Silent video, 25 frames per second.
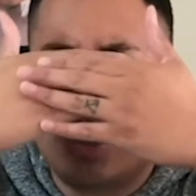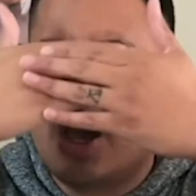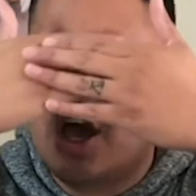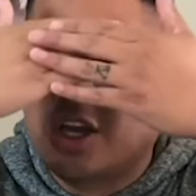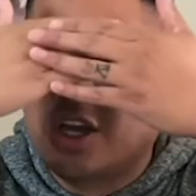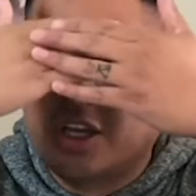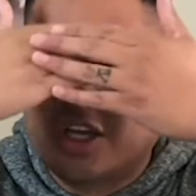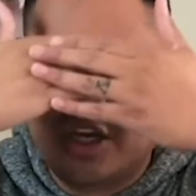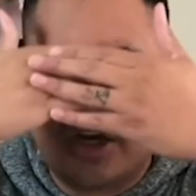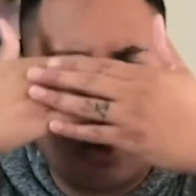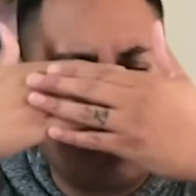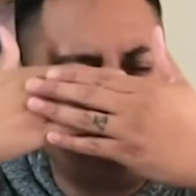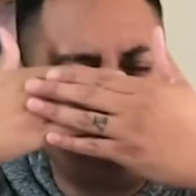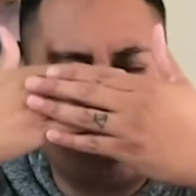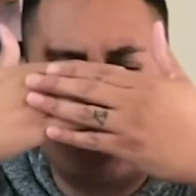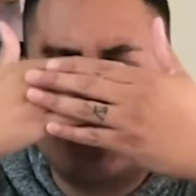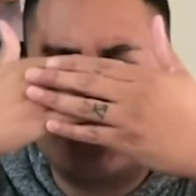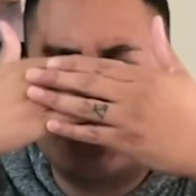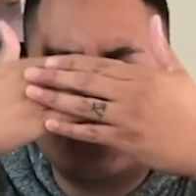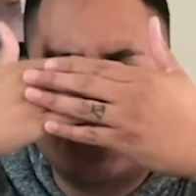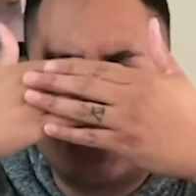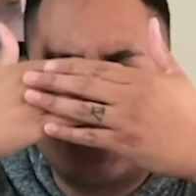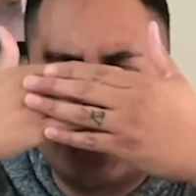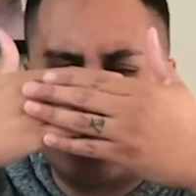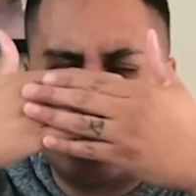you don't need to
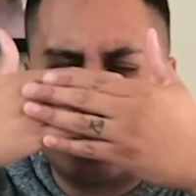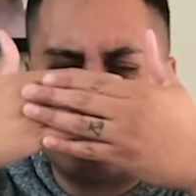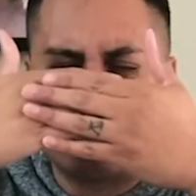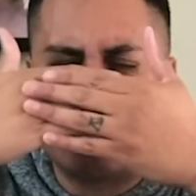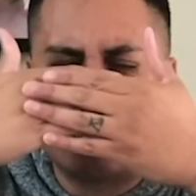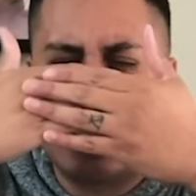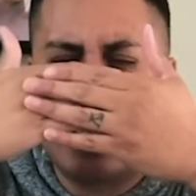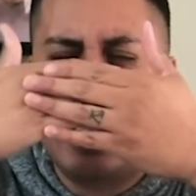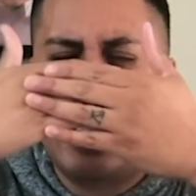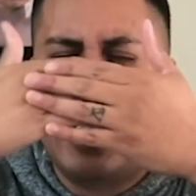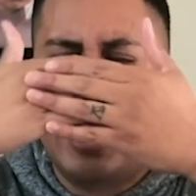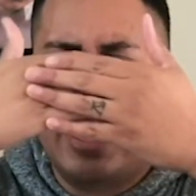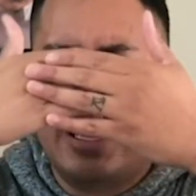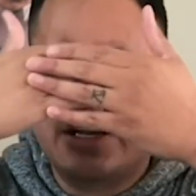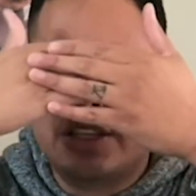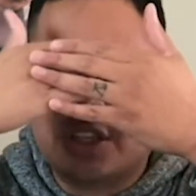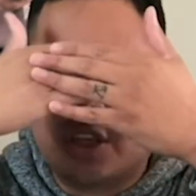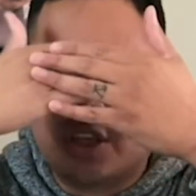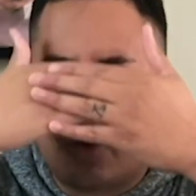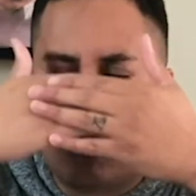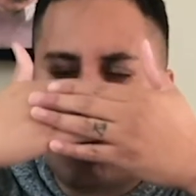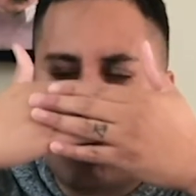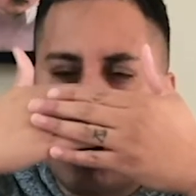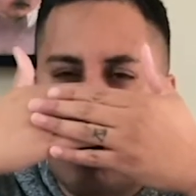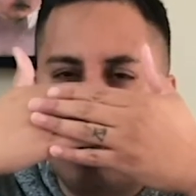see this, it's
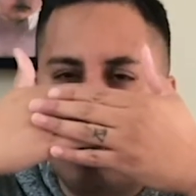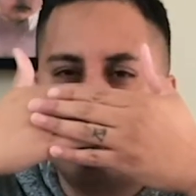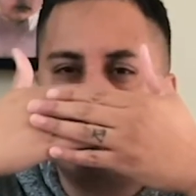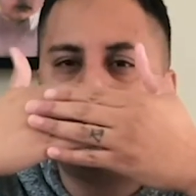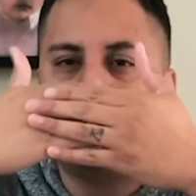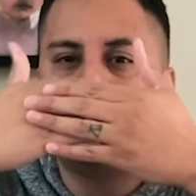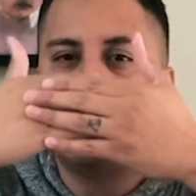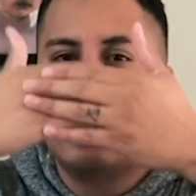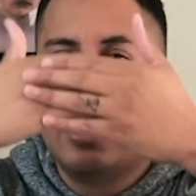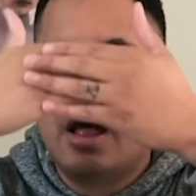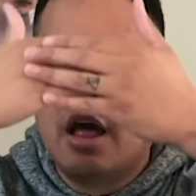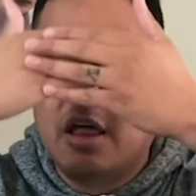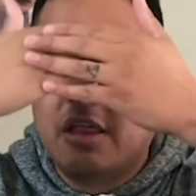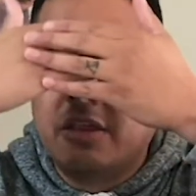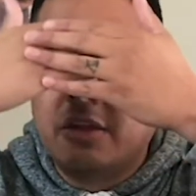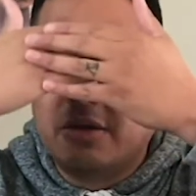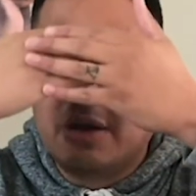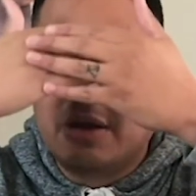gross, they're